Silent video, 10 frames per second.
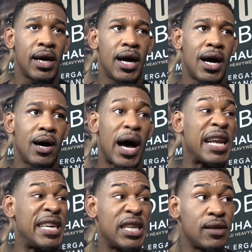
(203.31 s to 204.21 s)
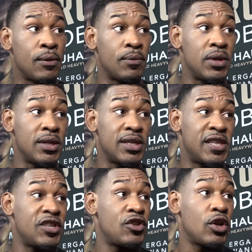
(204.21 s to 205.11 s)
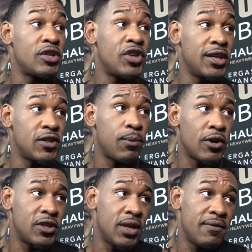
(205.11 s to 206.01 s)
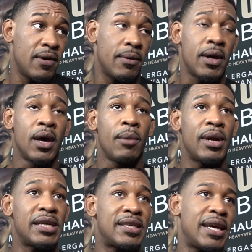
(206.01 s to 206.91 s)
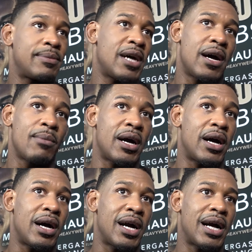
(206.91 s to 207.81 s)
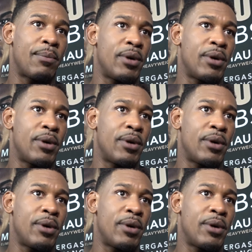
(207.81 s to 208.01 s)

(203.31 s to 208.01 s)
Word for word: Uh, I didn't get the, the, decision or the judges portion of it, but at the same time, I, I, I